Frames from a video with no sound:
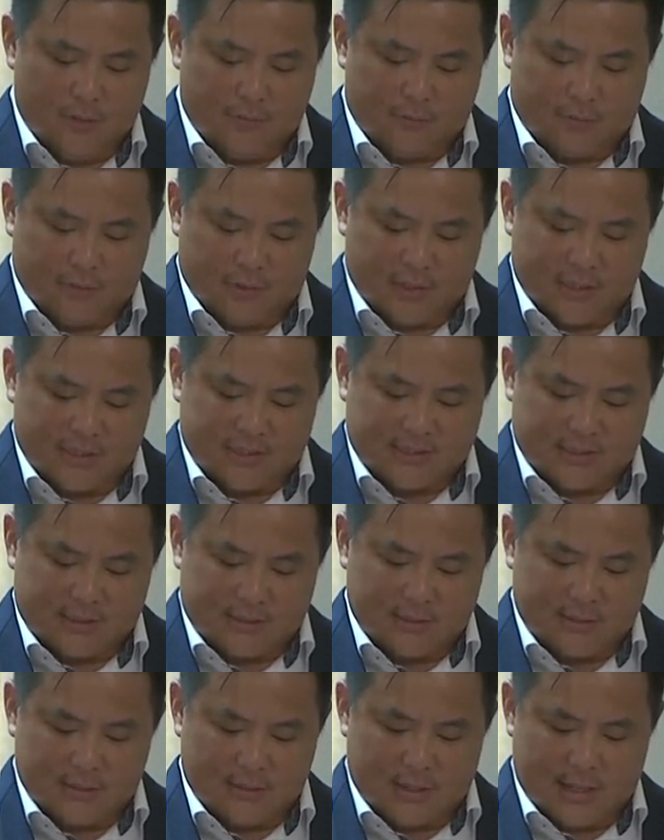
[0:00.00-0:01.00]
For
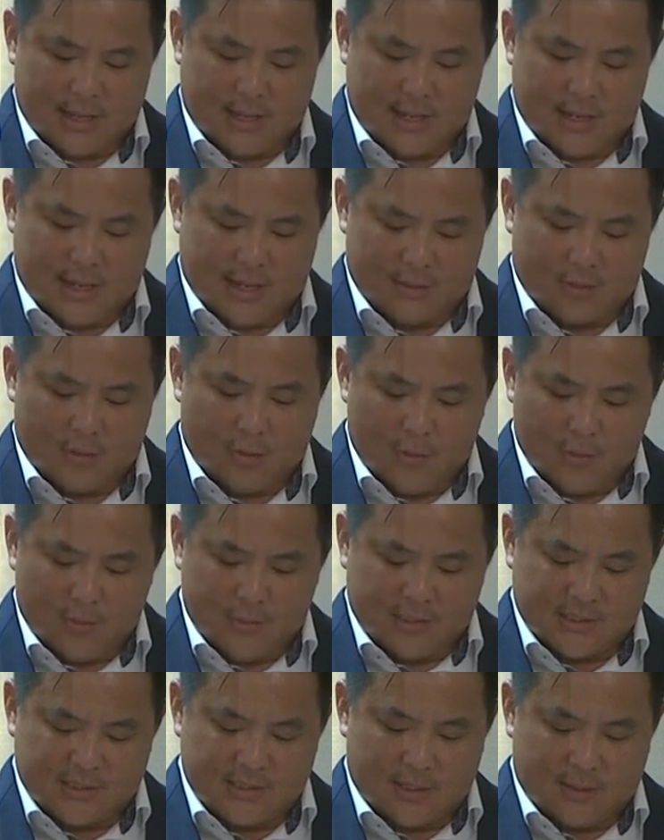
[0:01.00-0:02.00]
us, at
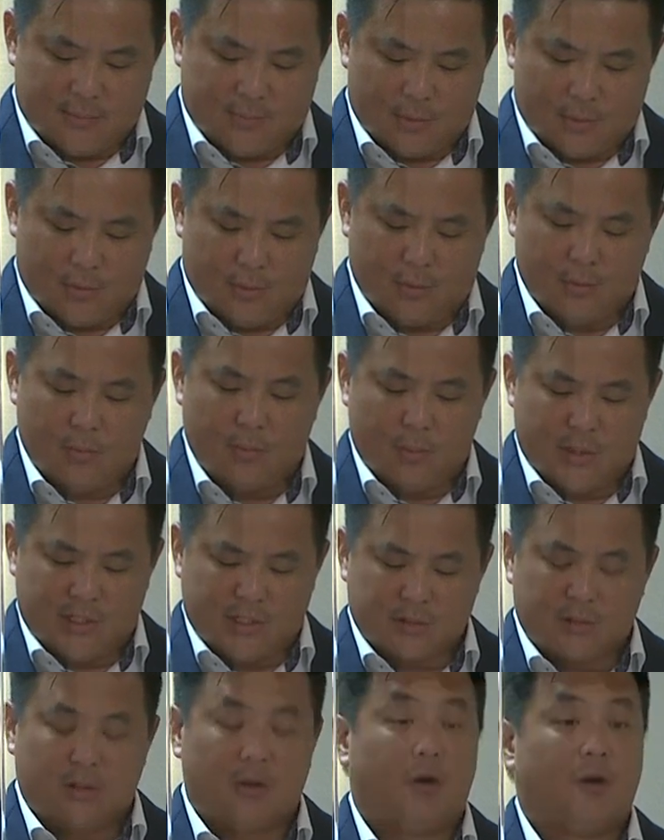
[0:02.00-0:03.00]
home in Singapore, we
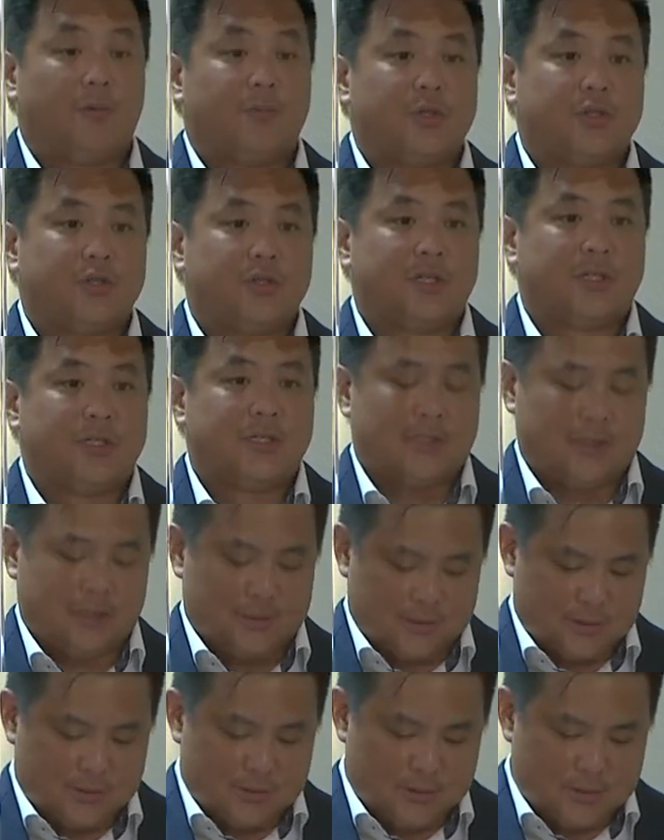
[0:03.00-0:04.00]
saw
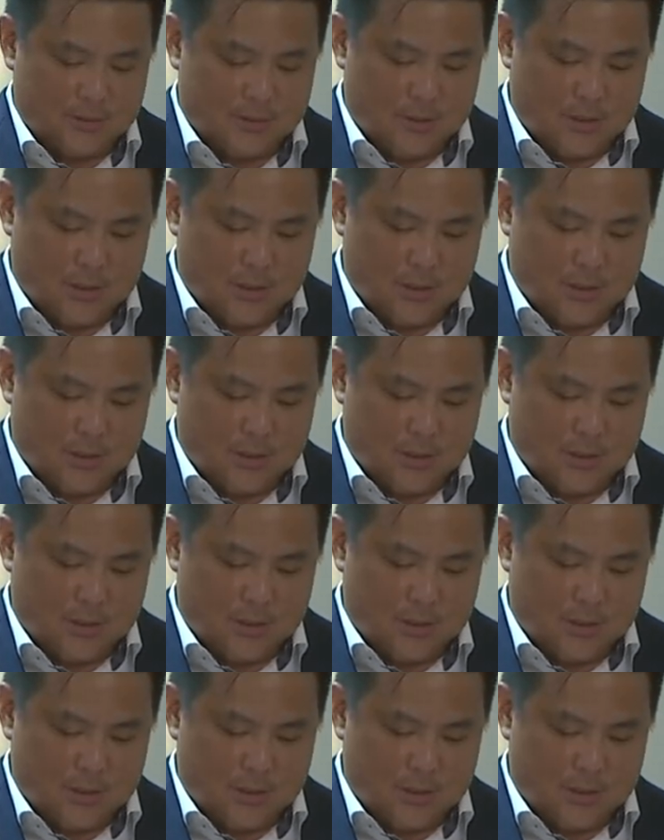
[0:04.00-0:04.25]
opportunities.